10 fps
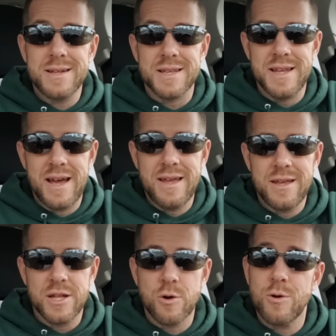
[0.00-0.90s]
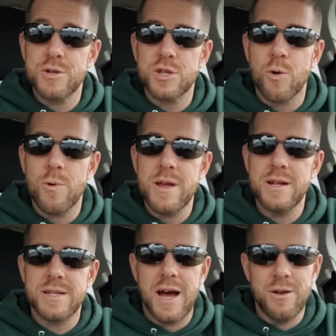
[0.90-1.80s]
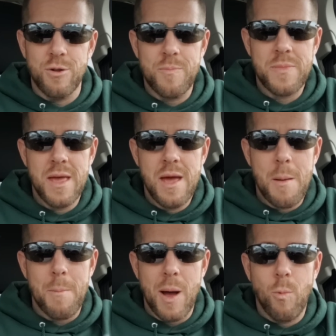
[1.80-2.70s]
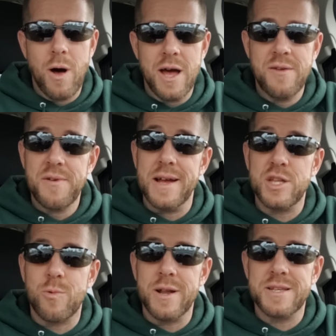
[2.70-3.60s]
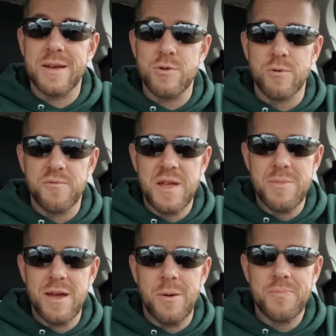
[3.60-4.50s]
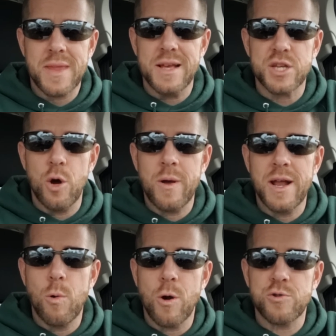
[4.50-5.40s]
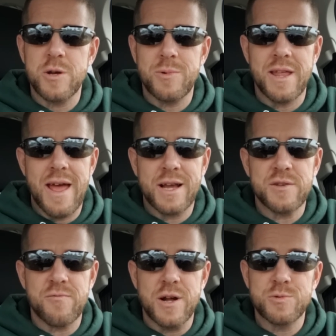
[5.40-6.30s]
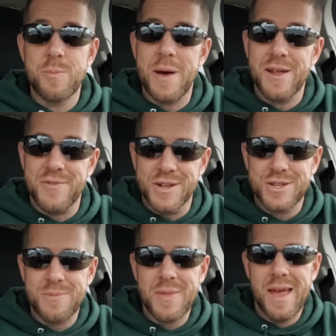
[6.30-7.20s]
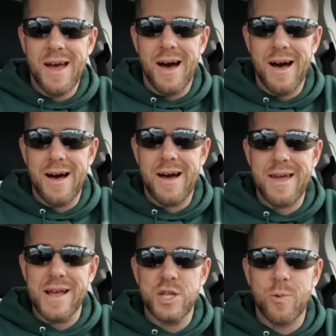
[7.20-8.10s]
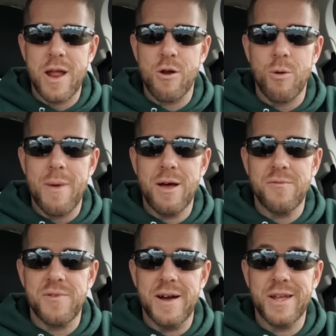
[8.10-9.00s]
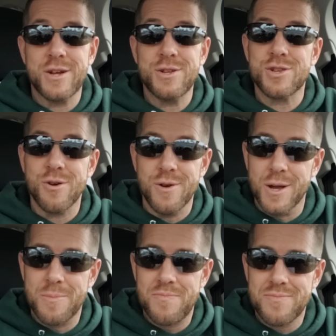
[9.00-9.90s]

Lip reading: Today, gonna grow a story titled, My Wife, a 27-year-old female, is going on a work trip with an ex-friends with benefits. I, a 28-year-old male, find it concerning.